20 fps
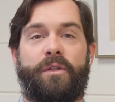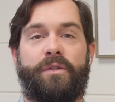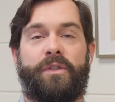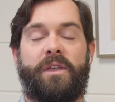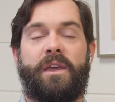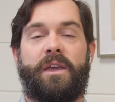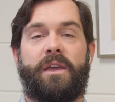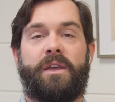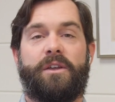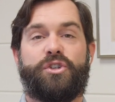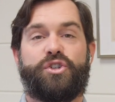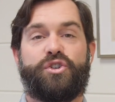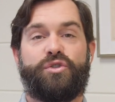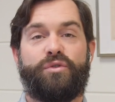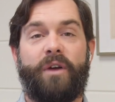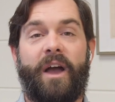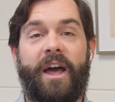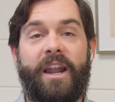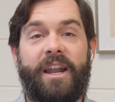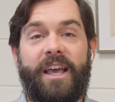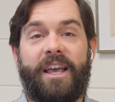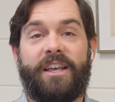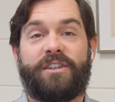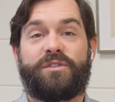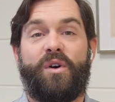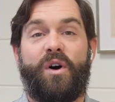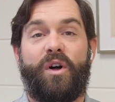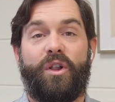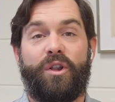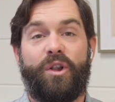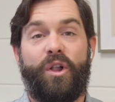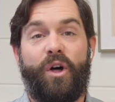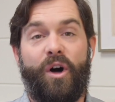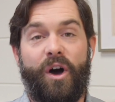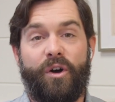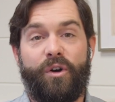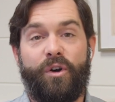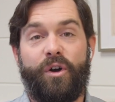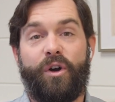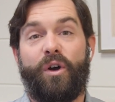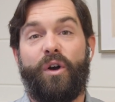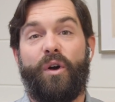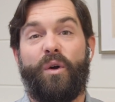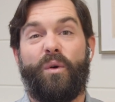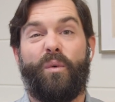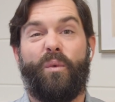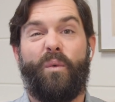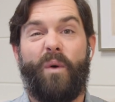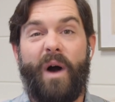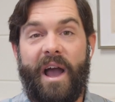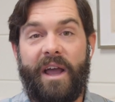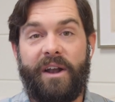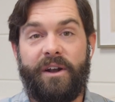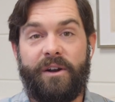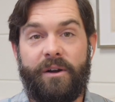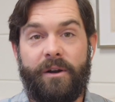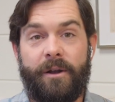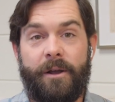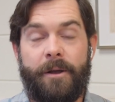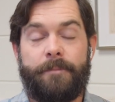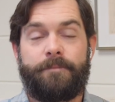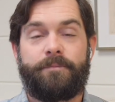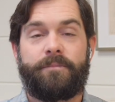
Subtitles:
The tread is longer or wider.